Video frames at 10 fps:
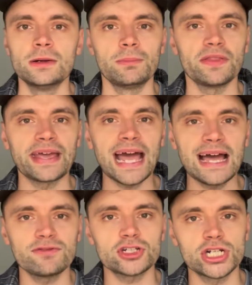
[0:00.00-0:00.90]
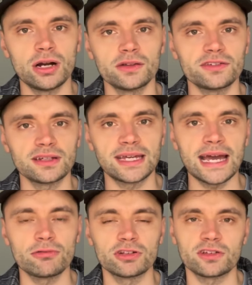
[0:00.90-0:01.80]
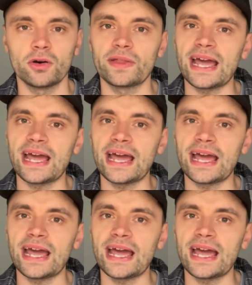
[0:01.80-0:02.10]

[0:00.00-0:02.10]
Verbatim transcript: but they have a chance to get a result.